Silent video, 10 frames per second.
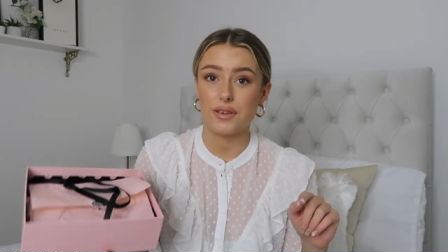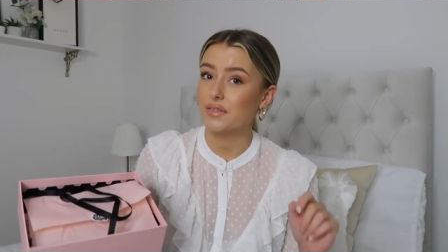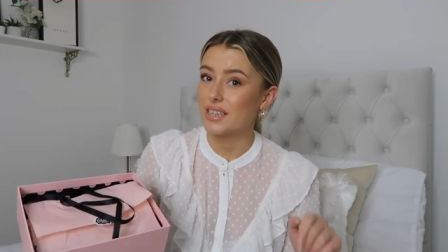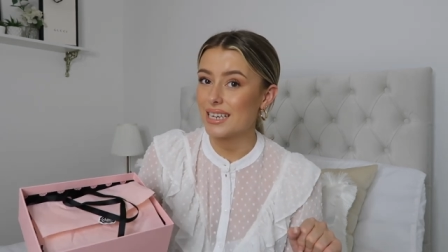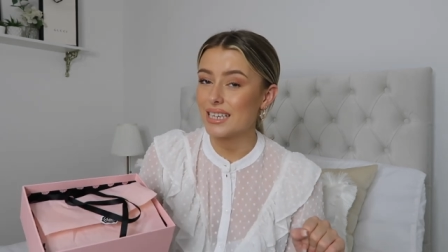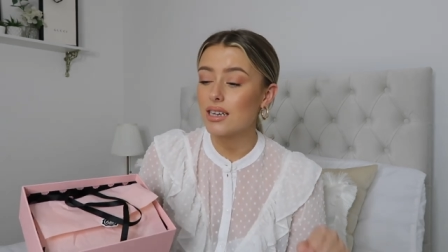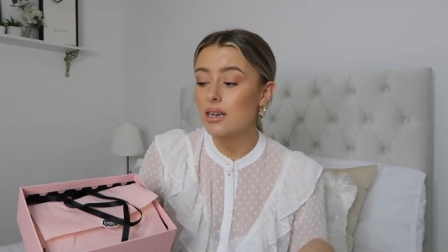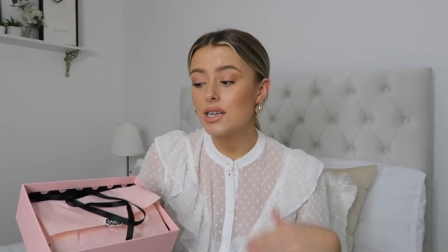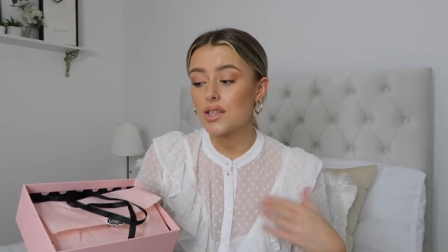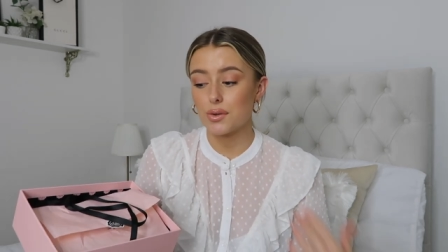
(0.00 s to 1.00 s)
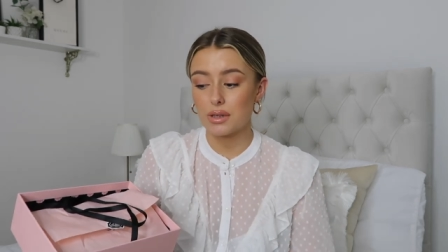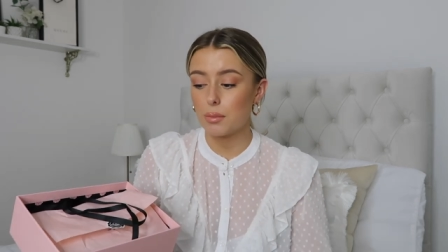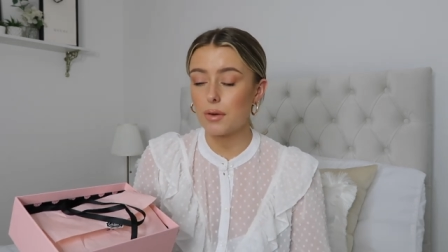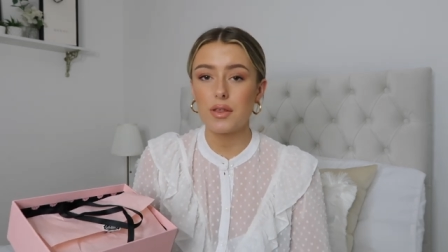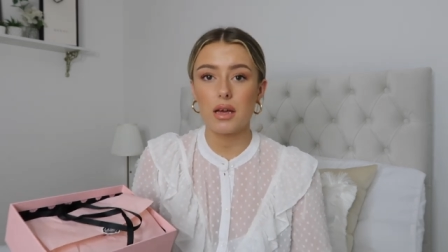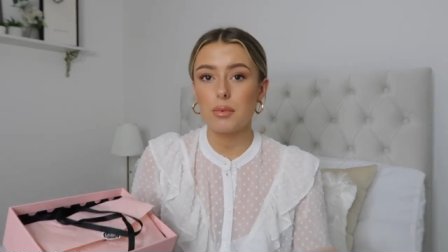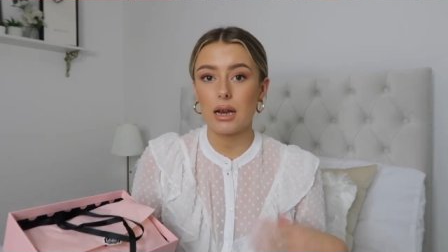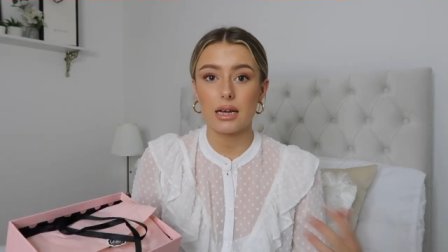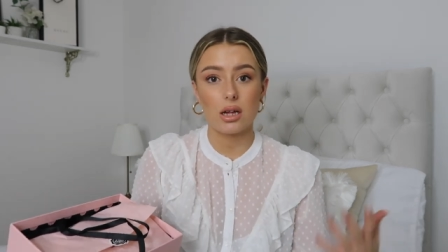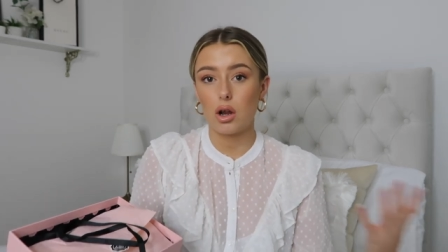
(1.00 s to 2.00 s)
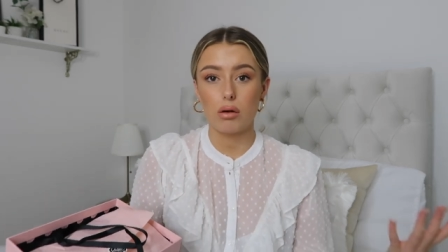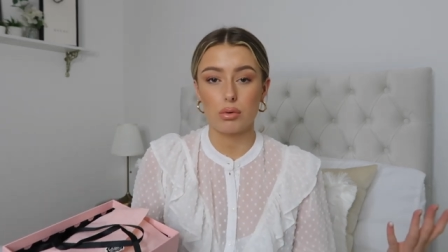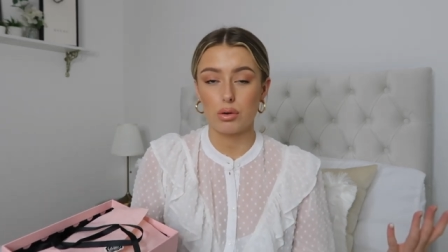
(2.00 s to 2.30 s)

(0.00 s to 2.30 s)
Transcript: fifteen, so some of them are like a lot